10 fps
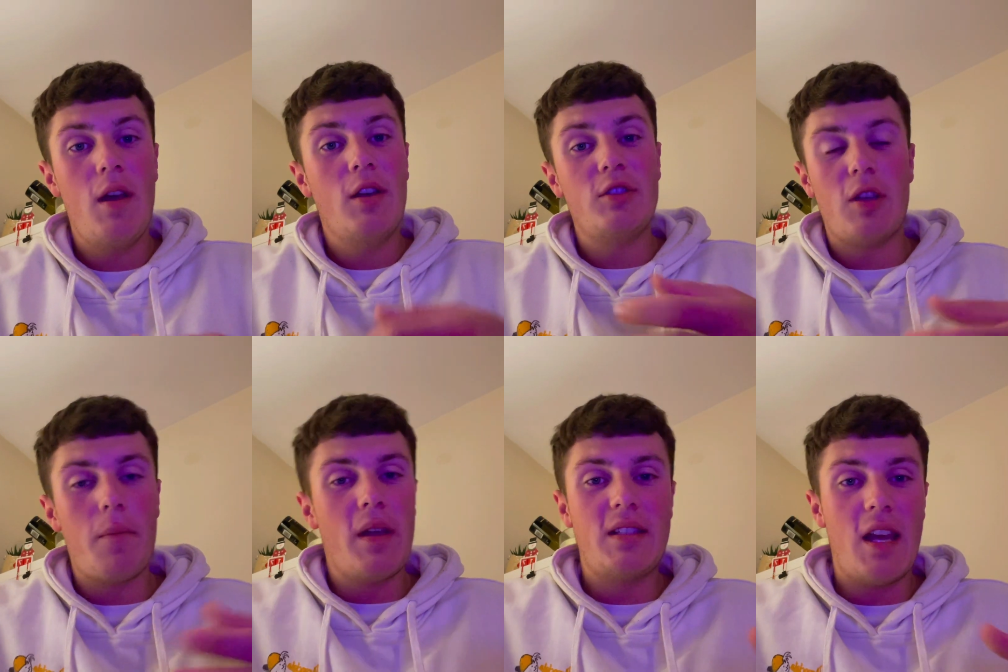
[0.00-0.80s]
Some
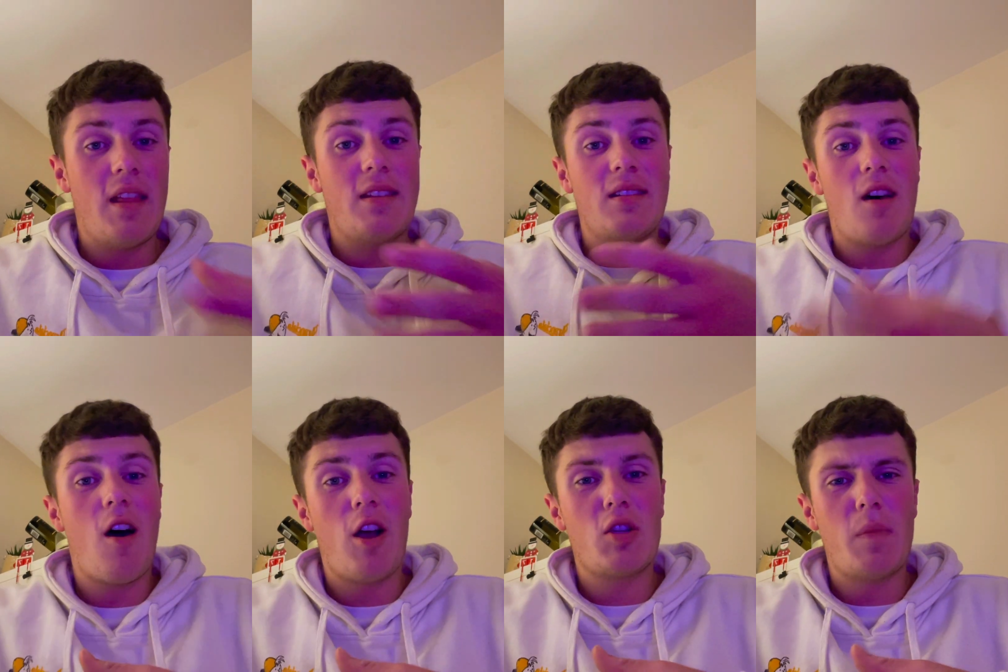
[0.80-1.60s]
may say this is
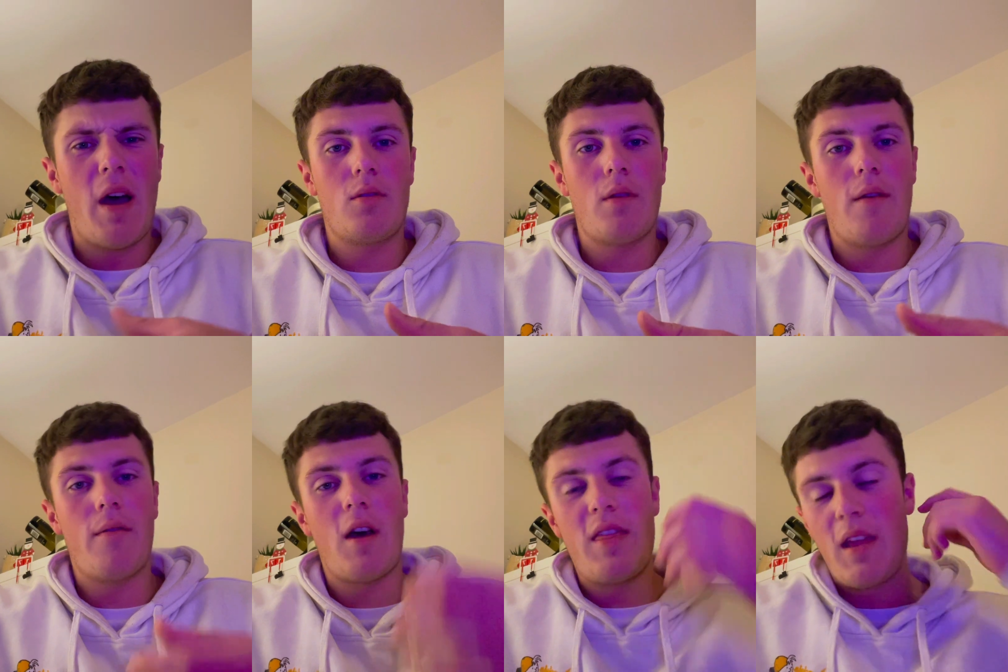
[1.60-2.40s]
harsh, but
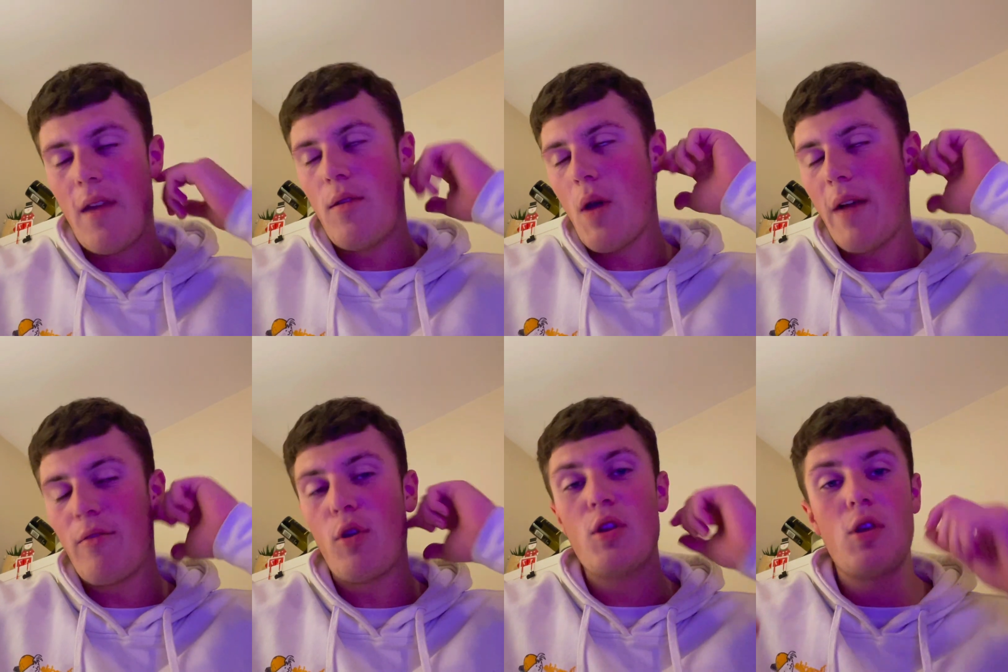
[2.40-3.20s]
I think if you
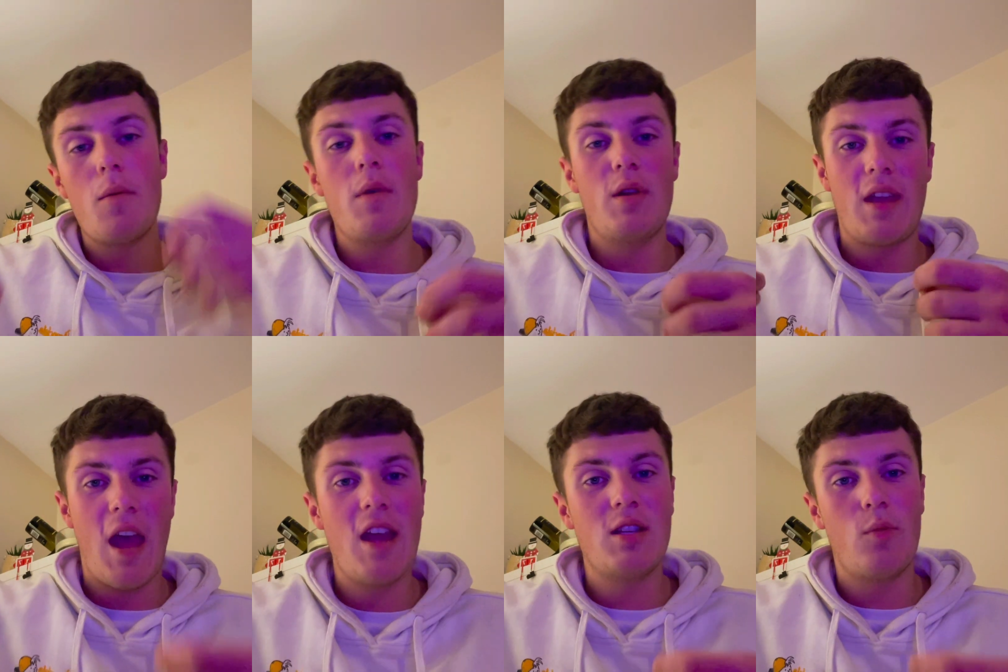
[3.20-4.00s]
have good
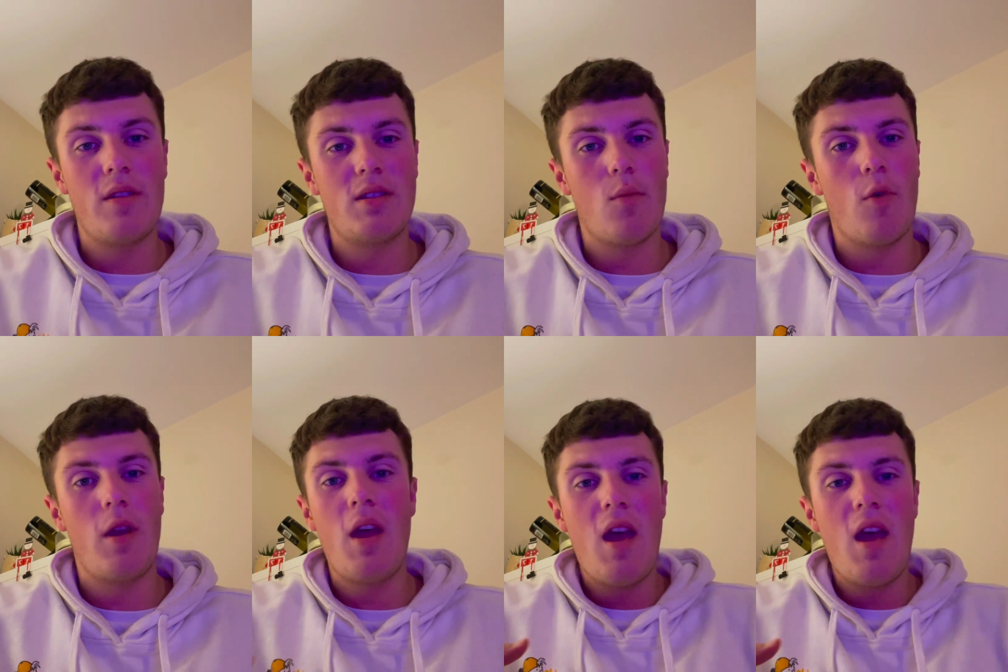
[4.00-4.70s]
communication with someone,